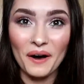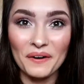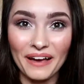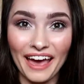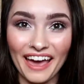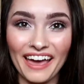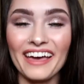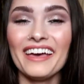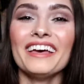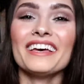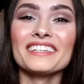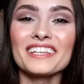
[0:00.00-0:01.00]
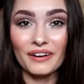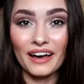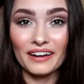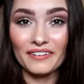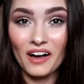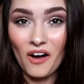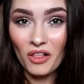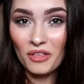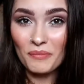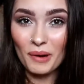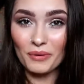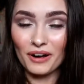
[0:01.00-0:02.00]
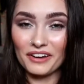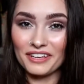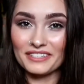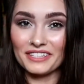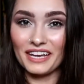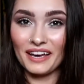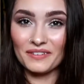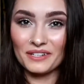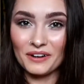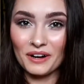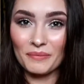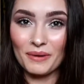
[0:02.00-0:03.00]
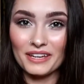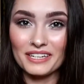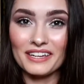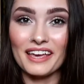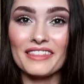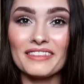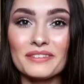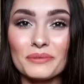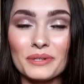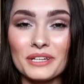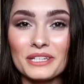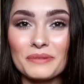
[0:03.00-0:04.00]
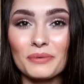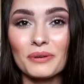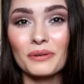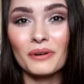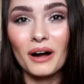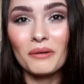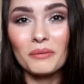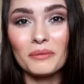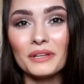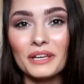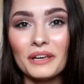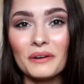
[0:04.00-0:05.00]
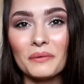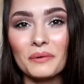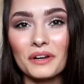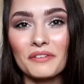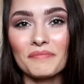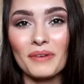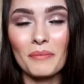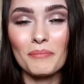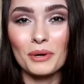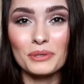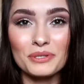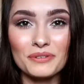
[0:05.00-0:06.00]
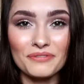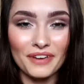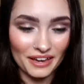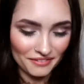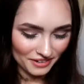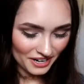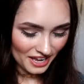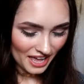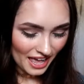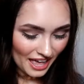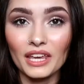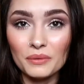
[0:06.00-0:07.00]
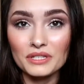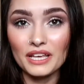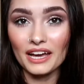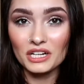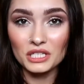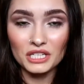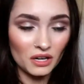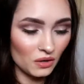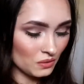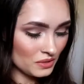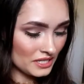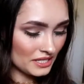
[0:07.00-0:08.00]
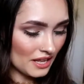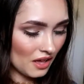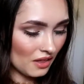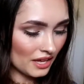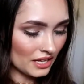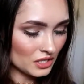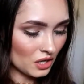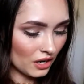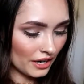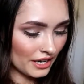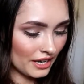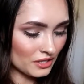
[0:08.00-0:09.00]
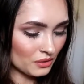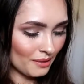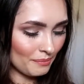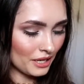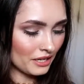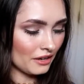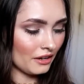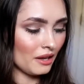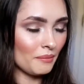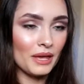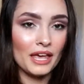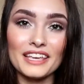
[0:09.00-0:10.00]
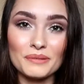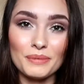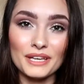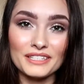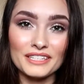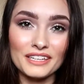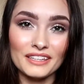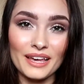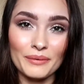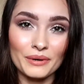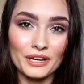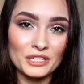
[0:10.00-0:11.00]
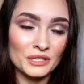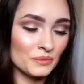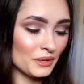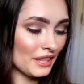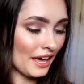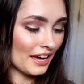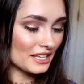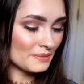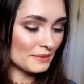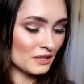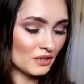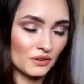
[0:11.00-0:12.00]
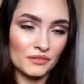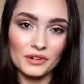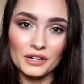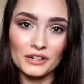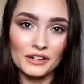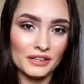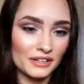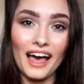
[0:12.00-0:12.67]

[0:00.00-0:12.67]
Okay, so out of all of my products that I have to talk about today, this one is probably one of my most favorite. It was actually on sale at Target, so I picked it up. It's a Pixi collaboration with Aspyn.